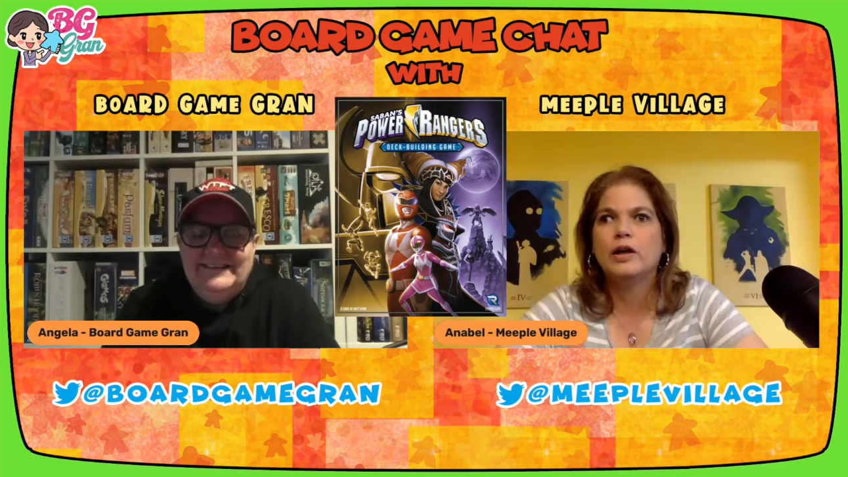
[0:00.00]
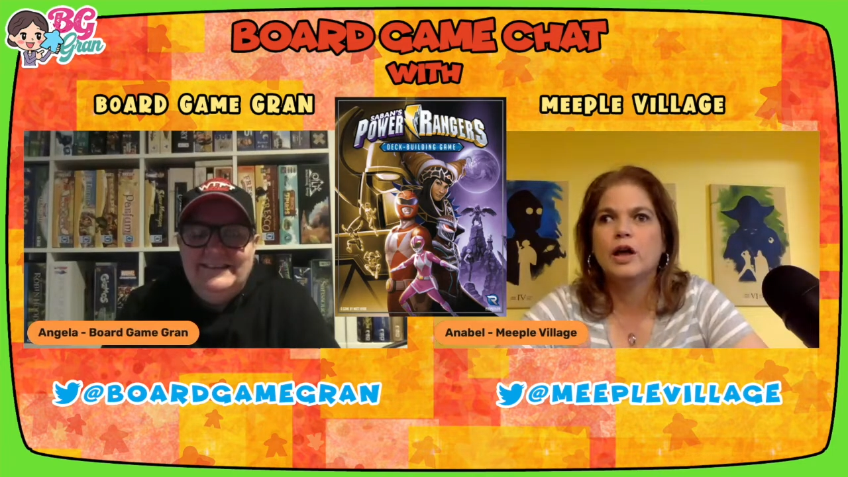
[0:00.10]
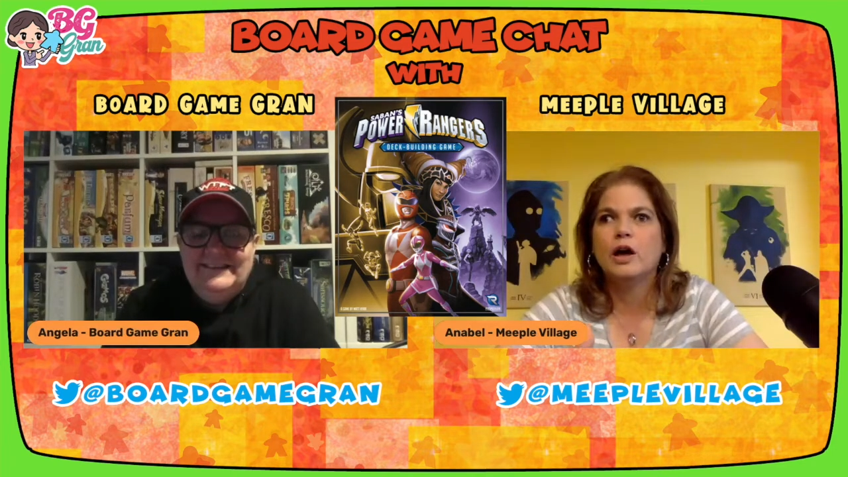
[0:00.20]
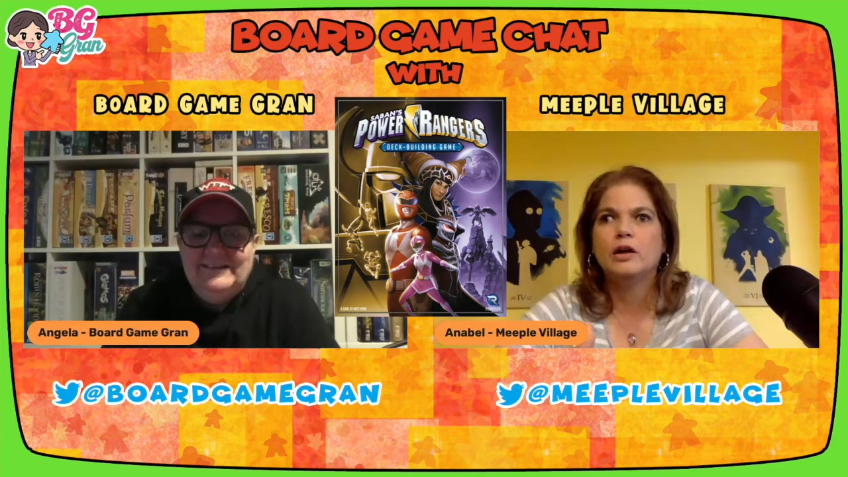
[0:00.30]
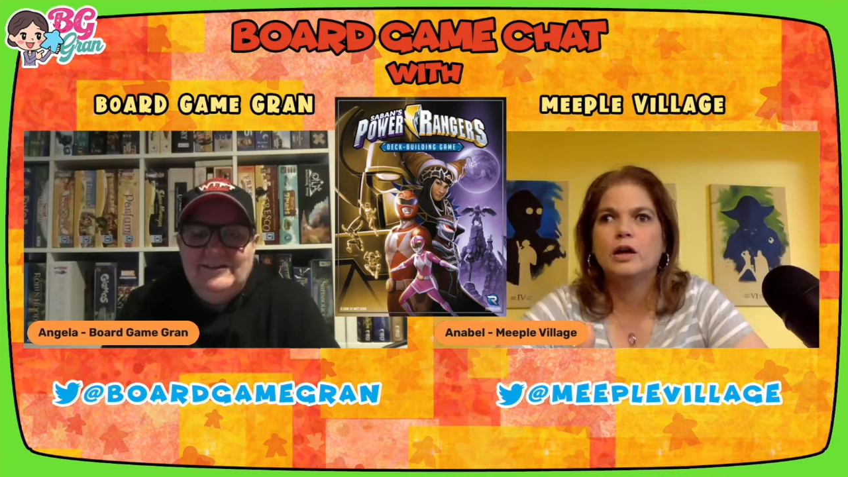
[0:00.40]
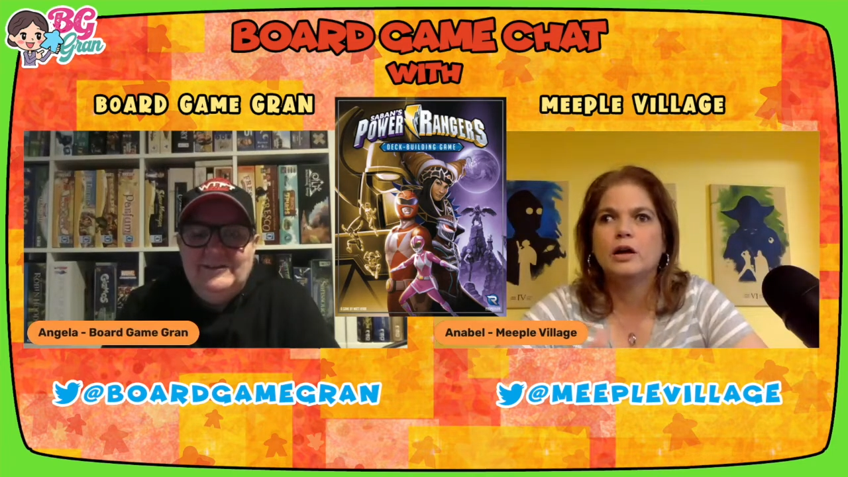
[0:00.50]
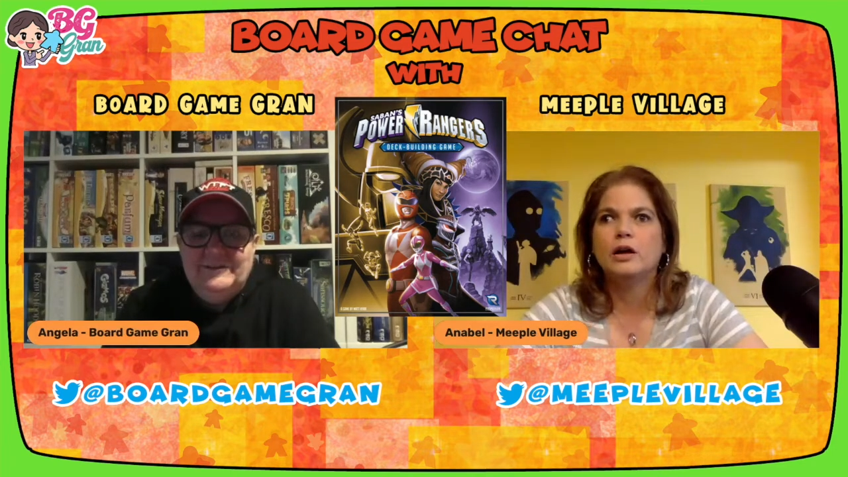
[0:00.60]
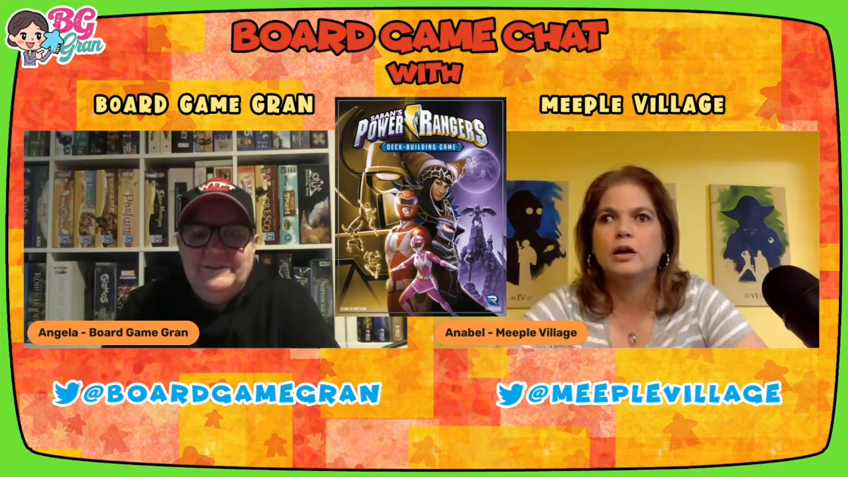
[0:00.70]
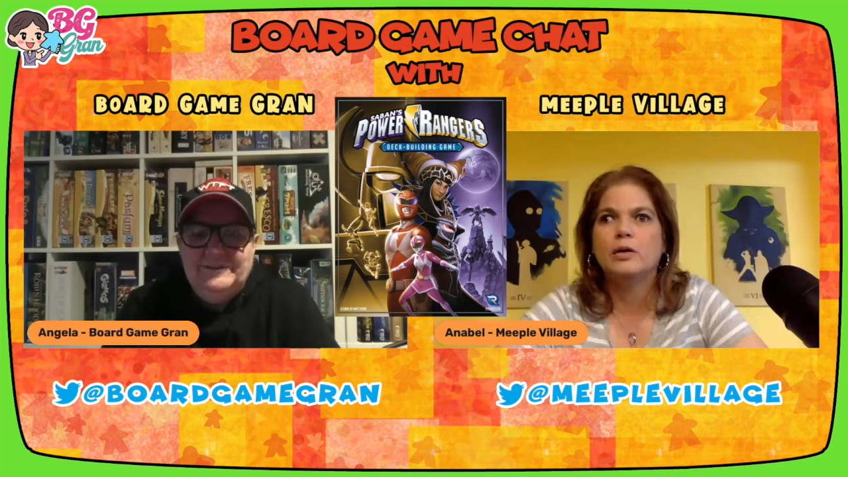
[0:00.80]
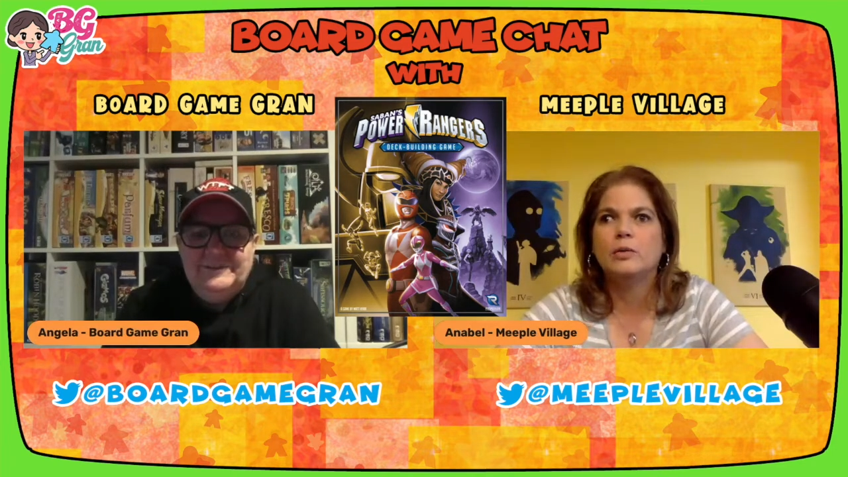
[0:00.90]
got
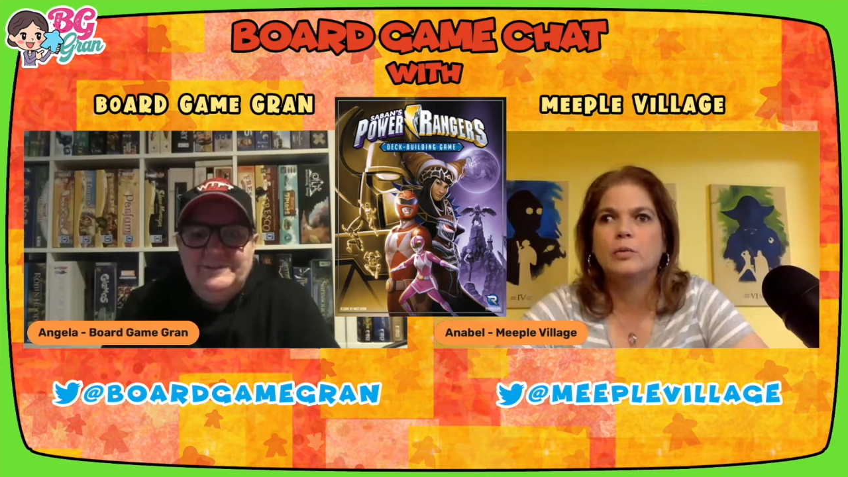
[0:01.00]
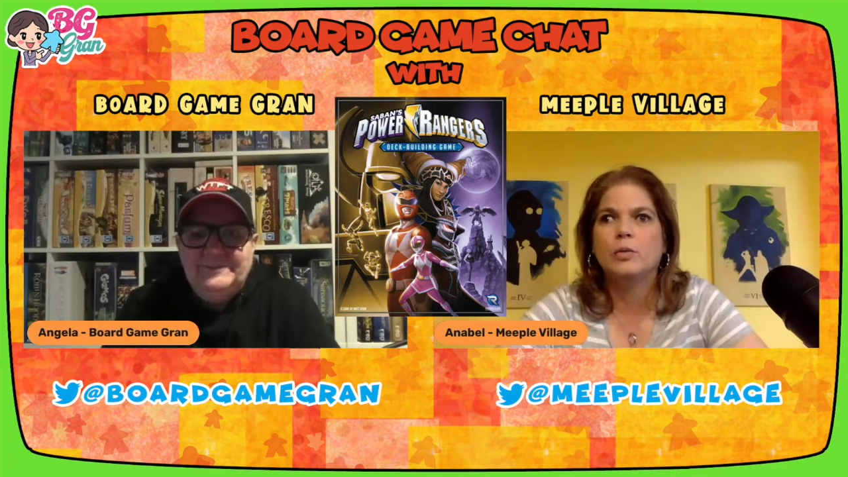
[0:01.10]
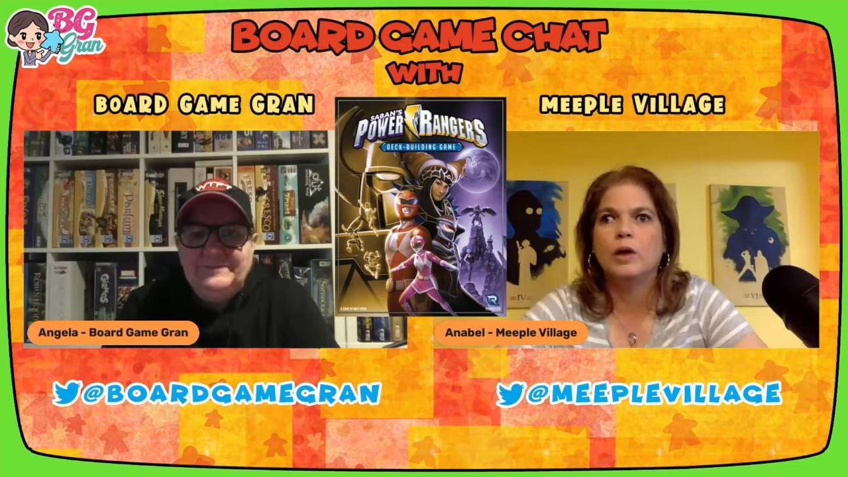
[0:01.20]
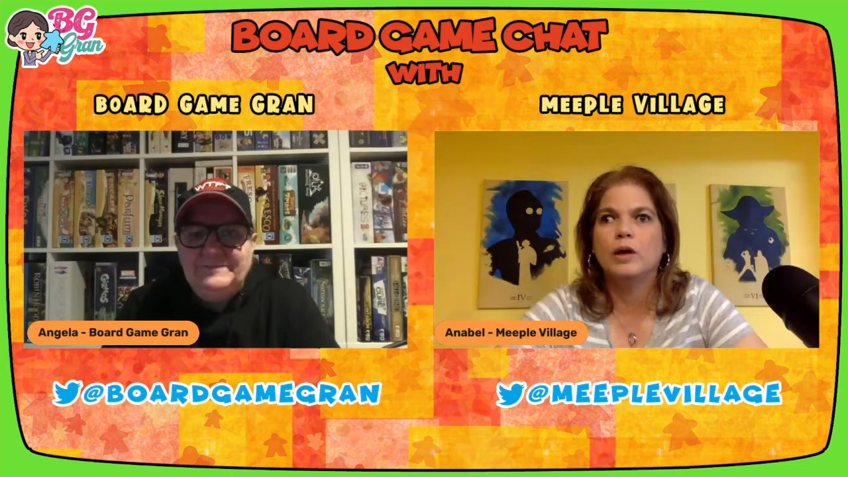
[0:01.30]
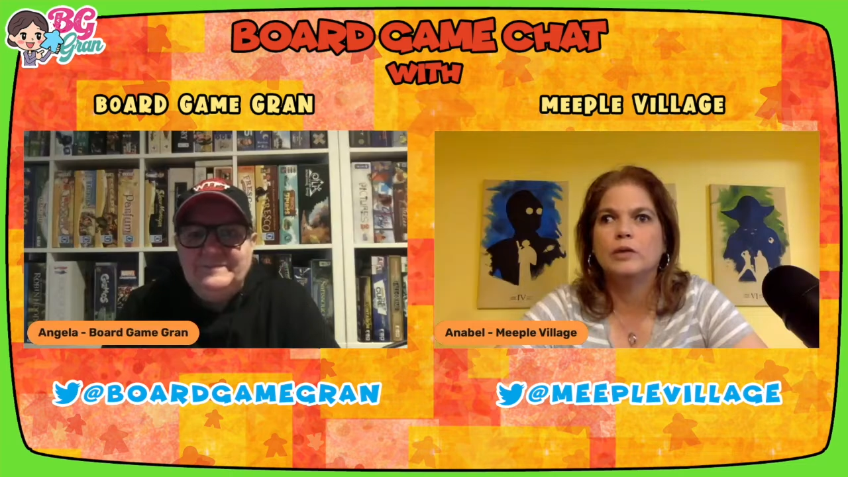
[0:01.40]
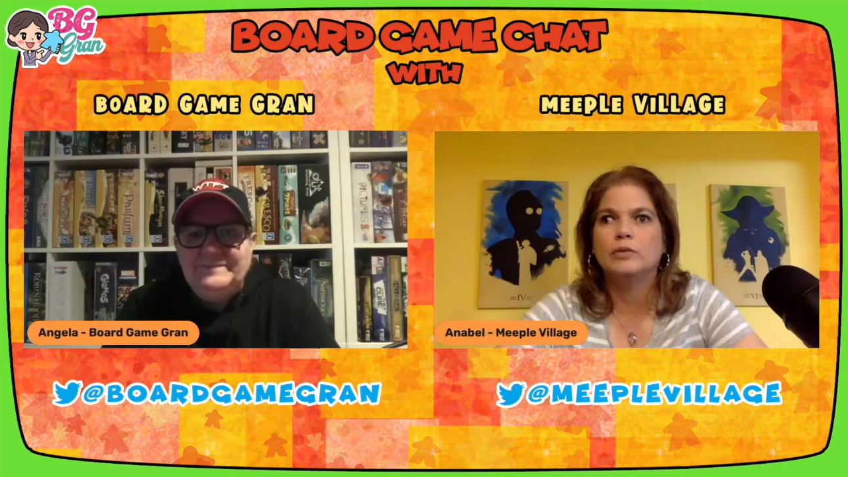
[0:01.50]
one